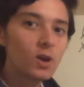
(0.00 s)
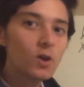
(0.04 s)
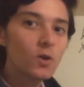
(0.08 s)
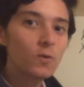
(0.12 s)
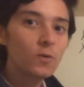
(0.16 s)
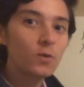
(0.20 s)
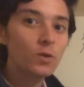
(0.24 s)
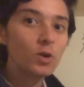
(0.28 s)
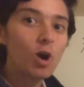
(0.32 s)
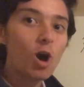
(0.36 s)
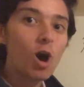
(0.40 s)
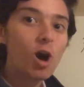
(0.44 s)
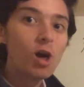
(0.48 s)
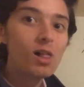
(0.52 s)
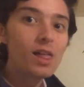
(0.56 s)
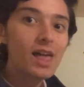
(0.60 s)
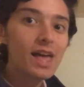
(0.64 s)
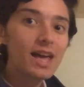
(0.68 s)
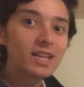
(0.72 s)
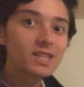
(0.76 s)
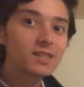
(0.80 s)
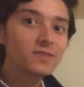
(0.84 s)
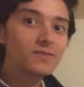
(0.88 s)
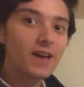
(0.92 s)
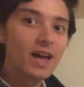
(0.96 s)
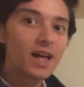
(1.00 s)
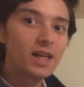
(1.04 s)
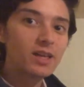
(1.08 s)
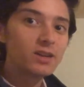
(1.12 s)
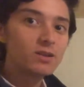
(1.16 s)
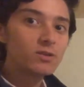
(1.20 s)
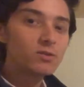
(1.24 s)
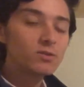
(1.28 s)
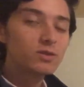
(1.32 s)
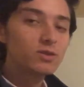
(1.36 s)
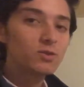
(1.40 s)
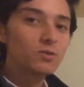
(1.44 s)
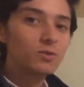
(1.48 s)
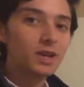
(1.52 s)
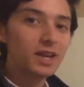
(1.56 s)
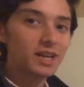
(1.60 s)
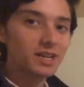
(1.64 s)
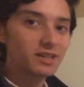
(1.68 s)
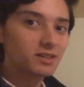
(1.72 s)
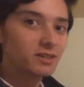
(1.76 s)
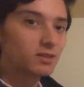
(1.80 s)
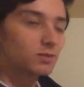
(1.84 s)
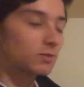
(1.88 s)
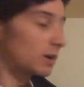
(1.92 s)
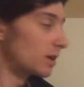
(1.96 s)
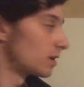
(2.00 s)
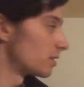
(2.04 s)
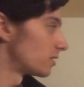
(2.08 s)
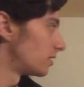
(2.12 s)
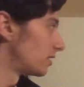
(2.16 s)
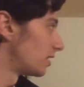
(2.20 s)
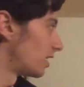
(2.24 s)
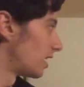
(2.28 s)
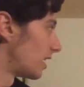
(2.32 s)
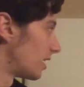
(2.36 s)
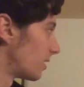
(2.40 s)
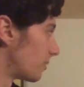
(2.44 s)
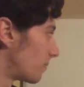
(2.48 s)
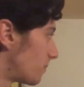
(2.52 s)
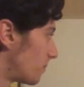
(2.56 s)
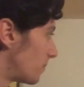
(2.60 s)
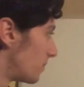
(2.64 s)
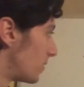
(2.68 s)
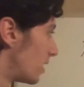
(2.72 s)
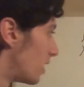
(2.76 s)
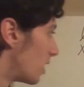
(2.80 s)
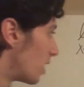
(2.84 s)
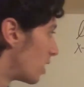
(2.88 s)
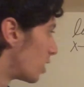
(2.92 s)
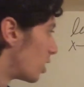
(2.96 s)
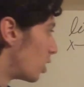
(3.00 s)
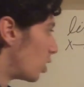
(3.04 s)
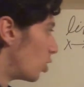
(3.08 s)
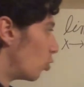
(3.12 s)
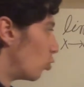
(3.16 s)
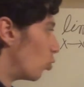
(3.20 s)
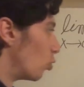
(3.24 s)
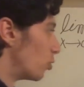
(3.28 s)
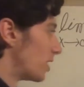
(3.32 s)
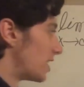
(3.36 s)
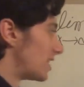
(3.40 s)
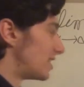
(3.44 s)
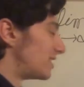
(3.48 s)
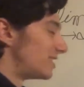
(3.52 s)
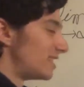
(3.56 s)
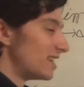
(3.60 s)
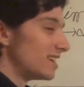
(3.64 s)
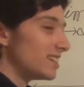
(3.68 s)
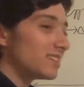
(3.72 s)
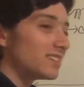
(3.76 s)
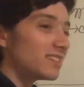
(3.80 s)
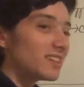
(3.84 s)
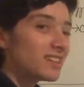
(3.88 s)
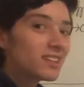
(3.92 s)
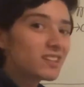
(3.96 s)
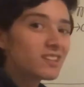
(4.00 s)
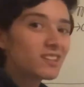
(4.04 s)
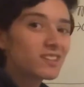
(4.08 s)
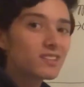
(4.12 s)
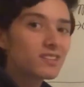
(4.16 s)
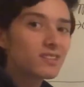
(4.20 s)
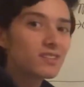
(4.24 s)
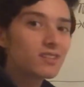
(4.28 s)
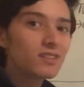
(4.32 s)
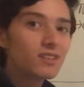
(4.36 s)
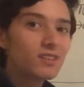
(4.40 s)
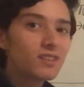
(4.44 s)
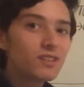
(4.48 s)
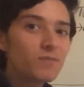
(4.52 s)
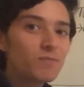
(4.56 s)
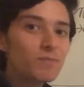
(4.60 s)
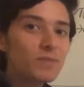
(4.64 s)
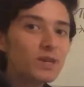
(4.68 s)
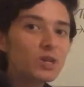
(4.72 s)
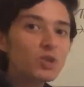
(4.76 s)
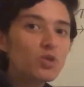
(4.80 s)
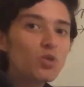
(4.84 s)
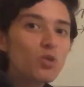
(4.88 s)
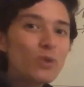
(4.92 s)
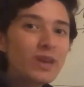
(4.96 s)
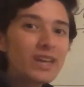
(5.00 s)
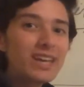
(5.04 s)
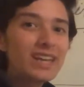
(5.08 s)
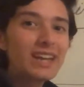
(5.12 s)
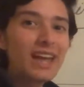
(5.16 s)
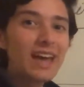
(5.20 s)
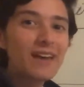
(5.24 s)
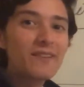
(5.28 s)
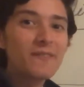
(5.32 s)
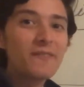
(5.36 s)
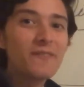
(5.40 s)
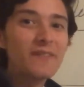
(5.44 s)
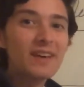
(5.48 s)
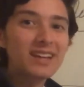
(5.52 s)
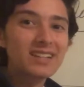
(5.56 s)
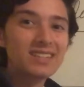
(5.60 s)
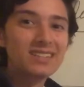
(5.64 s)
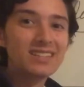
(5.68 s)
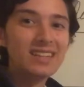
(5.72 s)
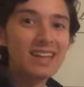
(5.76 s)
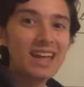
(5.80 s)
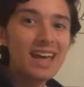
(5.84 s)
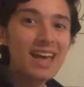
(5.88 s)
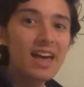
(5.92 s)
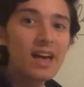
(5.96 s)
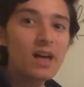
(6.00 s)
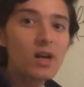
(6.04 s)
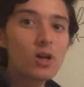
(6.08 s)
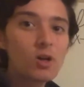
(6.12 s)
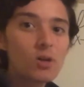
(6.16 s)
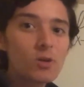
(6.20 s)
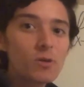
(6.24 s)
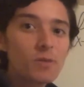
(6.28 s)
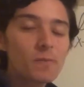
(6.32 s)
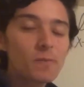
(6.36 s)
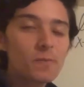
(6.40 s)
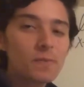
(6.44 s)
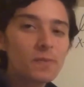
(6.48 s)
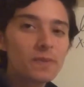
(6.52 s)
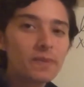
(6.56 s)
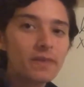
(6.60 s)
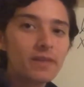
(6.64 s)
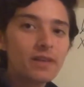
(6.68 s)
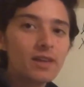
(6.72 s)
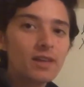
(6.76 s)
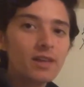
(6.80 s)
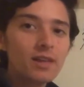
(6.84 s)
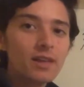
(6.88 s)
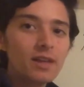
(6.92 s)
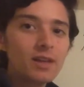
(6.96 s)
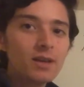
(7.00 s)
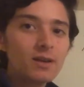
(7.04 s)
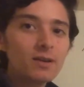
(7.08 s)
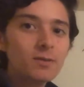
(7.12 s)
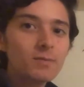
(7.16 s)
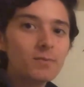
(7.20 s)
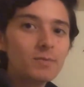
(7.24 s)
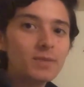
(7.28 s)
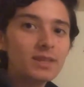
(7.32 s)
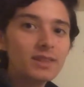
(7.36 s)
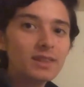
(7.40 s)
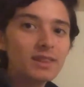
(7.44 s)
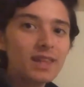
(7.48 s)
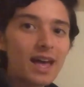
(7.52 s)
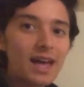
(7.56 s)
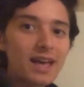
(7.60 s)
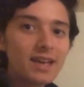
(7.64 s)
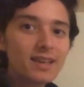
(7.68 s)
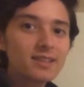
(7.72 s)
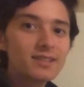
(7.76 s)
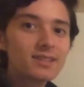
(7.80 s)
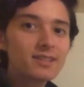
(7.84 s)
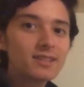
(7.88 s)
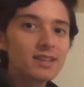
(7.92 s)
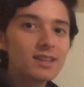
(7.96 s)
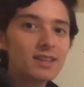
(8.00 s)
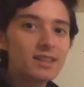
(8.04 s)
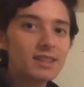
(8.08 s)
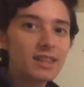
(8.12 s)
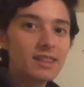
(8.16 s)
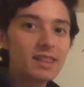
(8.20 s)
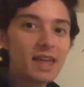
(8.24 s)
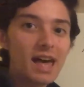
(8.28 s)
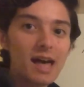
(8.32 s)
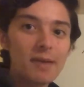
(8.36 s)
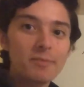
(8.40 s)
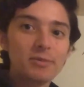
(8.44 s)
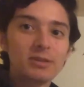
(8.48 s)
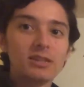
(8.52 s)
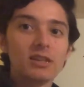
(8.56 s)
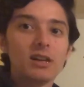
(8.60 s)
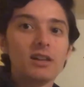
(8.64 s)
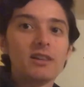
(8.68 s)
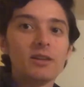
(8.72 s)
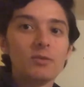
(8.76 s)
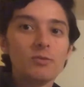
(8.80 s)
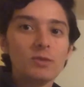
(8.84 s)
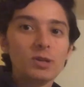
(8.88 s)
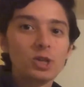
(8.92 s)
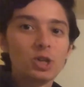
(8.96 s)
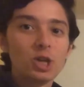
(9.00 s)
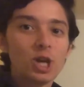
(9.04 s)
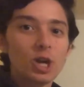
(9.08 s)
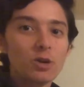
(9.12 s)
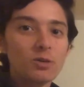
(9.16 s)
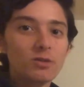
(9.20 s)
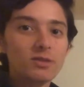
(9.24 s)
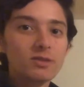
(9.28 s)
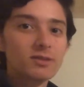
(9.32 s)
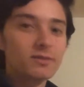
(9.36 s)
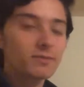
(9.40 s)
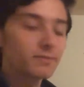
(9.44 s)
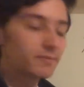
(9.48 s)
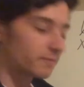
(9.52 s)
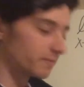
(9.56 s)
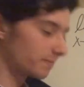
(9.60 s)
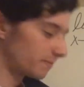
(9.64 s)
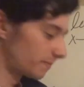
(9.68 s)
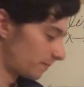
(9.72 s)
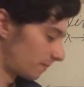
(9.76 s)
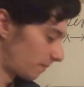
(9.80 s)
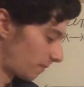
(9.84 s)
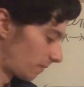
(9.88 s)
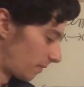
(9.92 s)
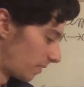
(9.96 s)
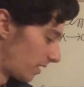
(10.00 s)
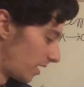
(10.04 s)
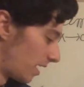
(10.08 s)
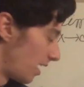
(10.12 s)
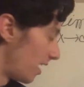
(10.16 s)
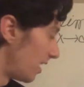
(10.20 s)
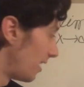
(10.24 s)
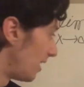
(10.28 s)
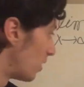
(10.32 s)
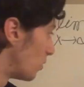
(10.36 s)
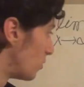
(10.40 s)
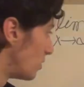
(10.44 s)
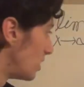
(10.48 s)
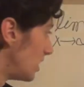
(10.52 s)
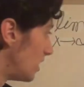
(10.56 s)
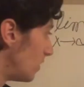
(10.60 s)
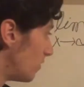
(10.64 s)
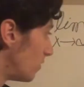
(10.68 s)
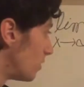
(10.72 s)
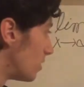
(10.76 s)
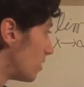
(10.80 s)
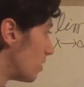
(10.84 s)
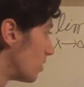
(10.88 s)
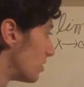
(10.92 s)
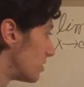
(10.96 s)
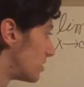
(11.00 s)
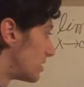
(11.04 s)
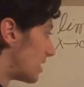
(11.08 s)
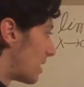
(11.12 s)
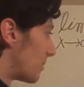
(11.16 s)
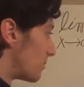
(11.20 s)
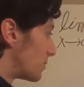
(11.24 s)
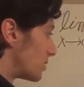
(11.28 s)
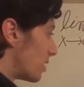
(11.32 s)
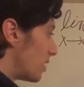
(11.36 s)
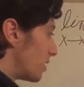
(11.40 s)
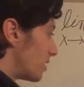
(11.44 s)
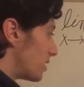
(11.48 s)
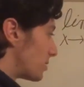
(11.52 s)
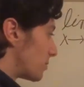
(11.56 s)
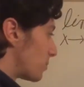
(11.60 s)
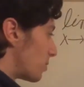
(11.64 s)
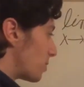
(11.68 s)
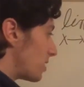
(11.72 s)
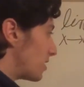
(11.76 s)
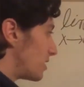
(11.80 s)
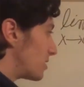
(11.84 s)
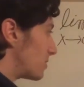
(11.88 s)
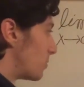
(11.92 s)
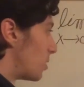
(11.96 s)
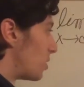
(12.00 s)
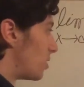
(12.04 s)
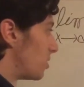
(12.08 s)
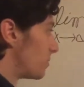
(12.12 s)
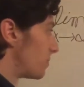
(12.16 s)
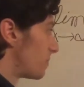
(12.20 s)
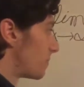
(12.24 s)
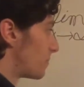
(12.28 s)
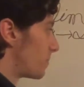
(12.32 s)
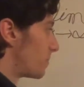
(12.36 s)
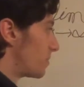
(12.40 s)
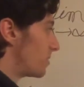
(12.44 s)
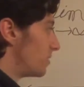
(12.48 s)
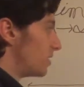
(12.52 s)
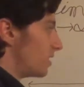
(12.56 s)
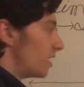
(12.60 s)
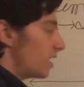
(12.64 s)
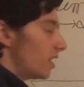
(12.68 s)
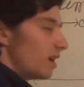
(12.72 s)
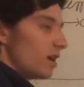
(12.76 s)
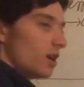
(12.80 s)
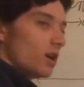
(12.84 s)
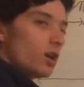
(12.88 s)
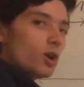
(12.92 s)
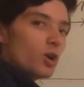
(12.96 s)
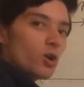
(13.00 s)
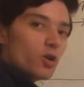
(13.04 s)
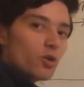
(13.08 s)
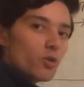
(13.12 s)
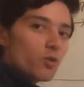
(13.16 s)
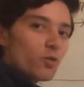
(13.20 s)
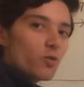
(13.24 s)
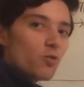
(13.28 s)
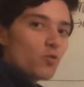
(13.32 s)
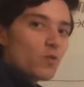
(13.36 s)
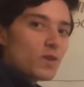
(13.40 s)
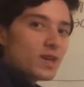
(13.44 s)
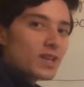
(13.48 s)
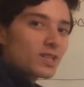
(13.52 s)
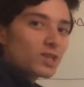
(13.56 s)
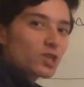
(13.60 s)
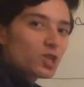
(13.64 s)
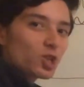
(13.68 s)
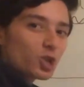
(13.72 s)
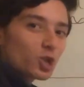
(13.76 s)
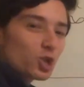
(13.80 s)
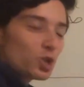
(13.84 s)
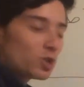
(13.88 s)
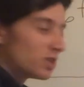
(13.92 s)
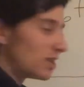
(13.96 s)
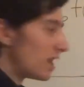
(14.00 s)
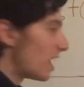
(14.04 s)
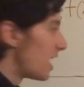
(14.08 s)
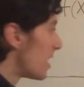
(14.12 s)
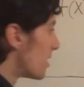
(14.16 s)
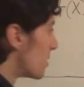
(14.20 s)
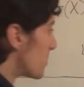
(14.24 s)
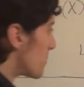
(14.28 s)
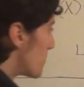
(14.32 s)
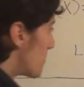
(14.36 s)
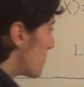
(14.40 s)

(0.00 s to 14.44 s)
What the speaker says: for all x values when x is greater than a, will that distance between f of x and L be less than the epsilon that we chose? Now, even though this epsilon is pretty small, we can still choose an a.